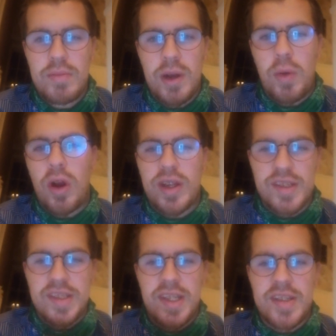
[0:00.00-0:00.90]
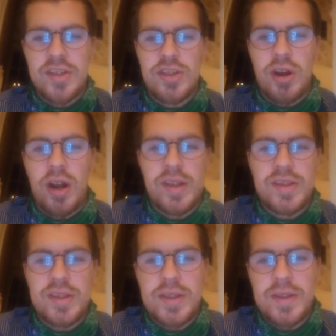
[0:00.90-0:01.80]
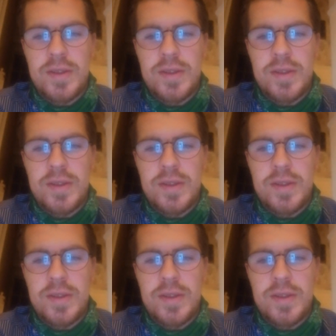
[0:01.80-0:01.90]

My work as a citizen journalist,